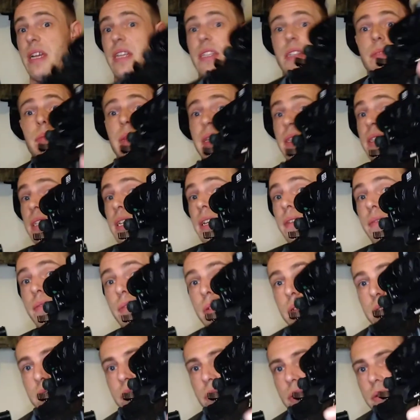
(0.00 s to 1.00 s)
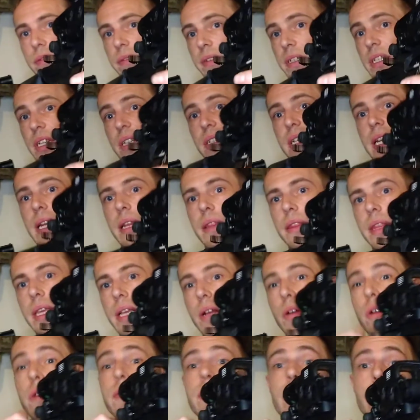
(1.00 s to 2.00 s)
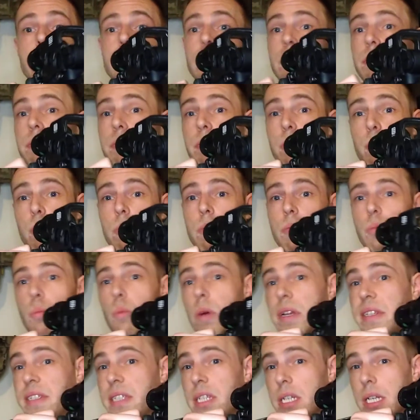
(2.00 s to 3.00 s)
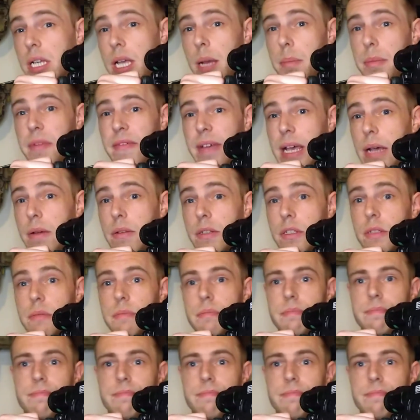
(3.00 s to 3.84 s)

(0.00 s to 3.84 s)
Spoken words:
makes a difference, or if it does anything, or if I've just wasted a couple of hours.